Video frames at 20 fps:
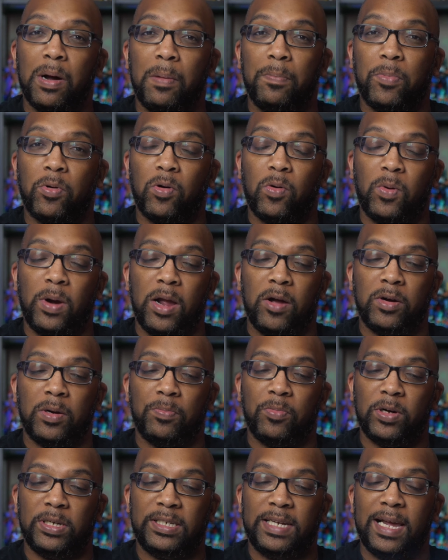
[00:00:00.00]
bumper around
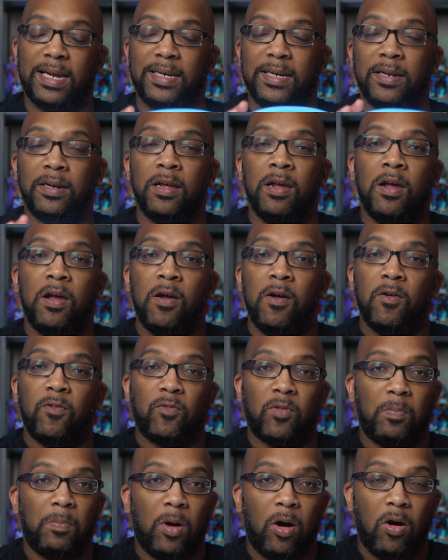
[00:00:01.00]
to protect it from